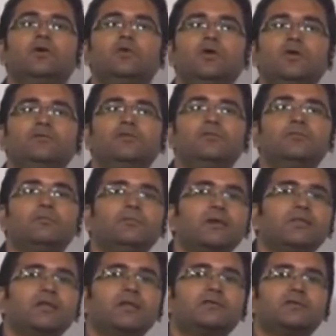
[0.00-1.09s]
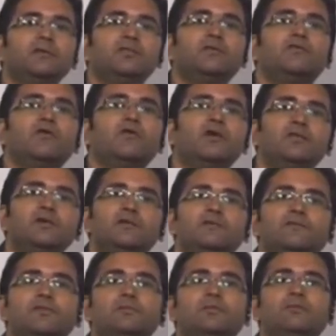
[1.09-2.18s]
Rohit from Mumbai is asking, sir, what is the
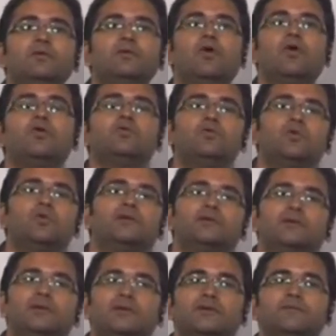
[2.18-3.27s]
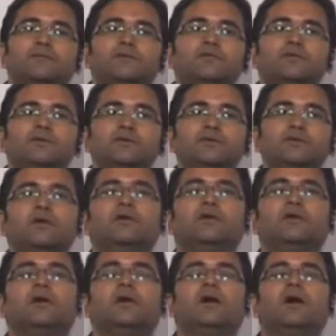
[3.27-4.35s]
difference between autocorrelation and convolution?
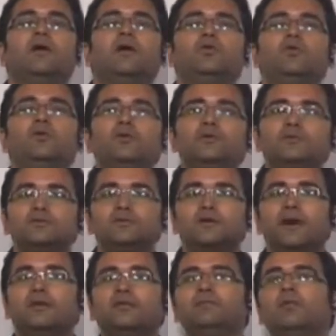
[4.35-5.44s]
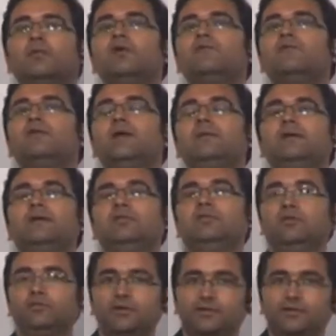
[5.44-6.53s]
Rohit, at this point of time, I can
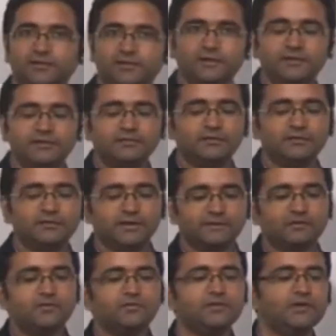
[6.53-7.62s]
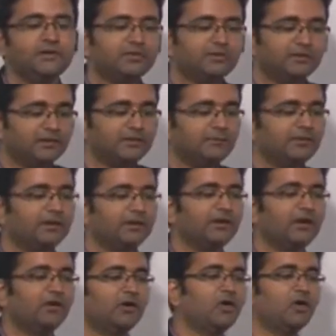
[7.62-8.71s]
say only one thing. The convolution is nothing but an
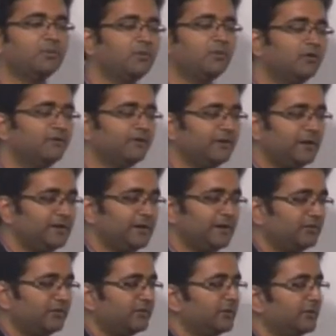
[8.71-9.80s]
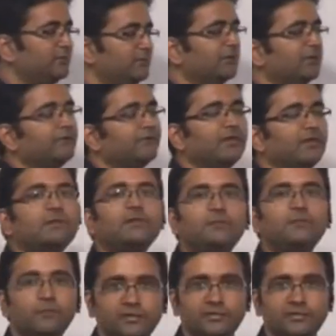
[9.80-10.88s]
output of an LTI system when some
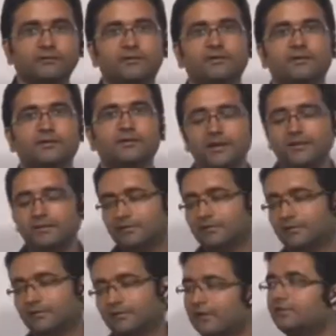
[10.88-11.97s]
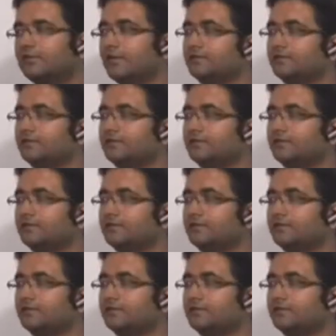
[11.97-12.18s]
input is given, right? That is